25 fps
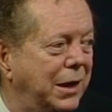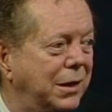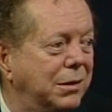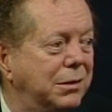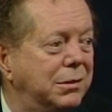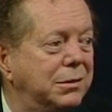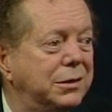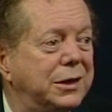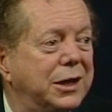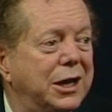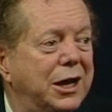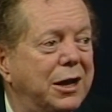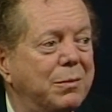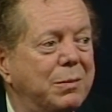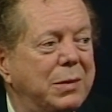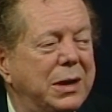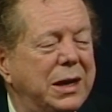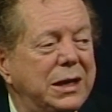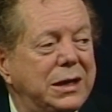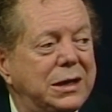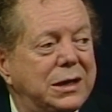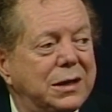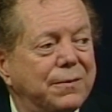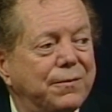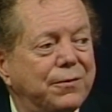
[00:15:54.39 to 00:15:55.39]
And look how
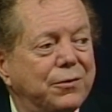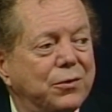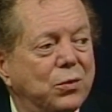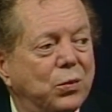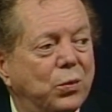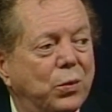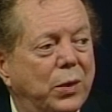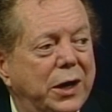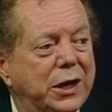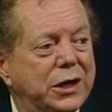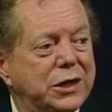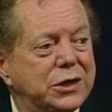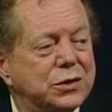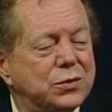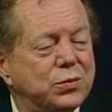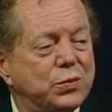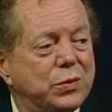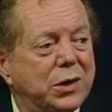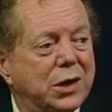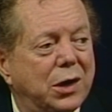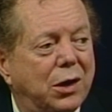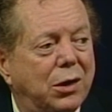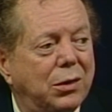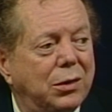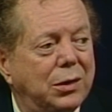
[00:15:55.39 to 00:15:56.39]
many different
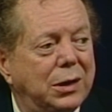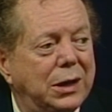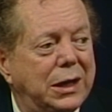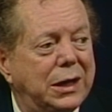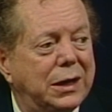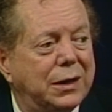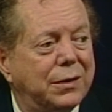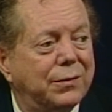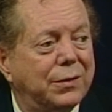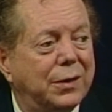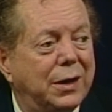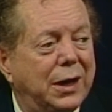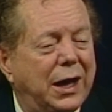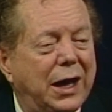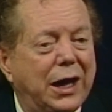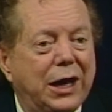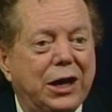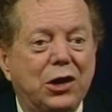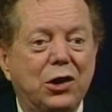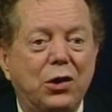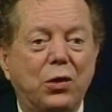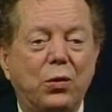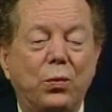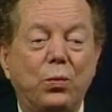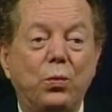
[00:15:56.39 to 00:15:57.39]
ways we all live.
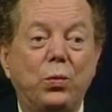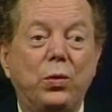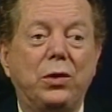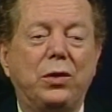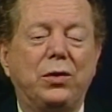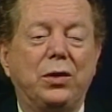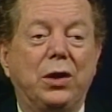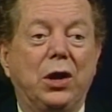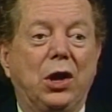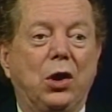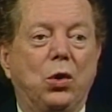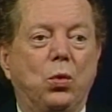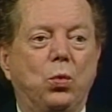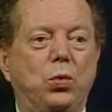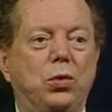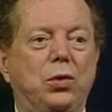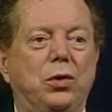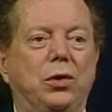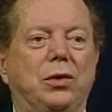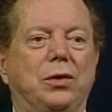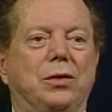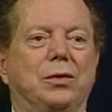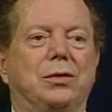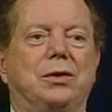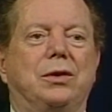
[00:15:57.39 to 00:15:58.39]
You know, we'll,
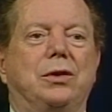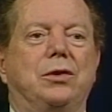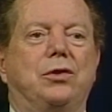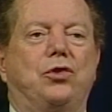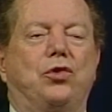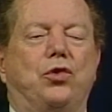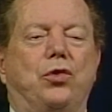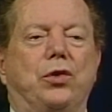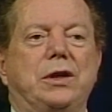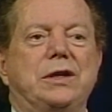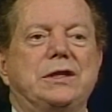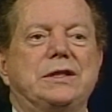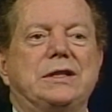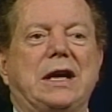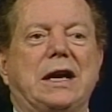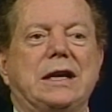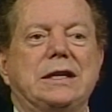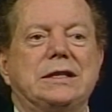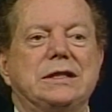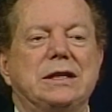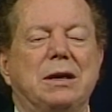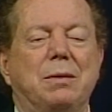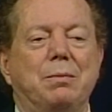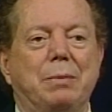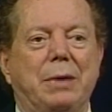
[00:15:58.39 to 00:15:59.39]
we'll
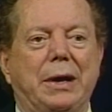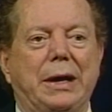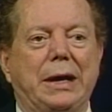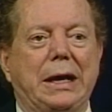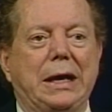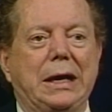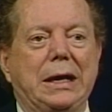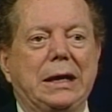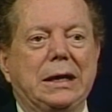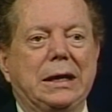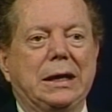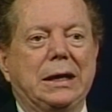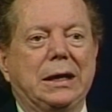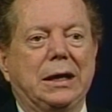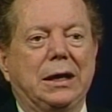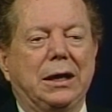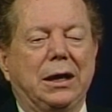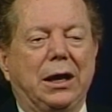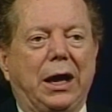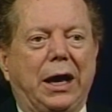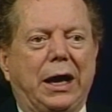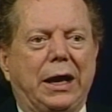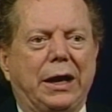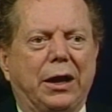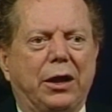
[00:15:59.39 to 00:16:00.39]
criticize somebody,
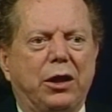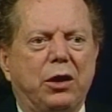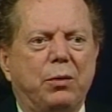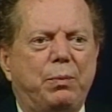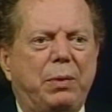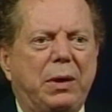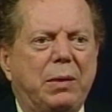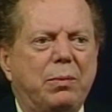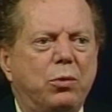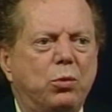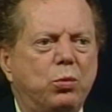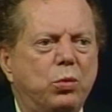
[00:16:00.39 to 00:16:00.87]
and other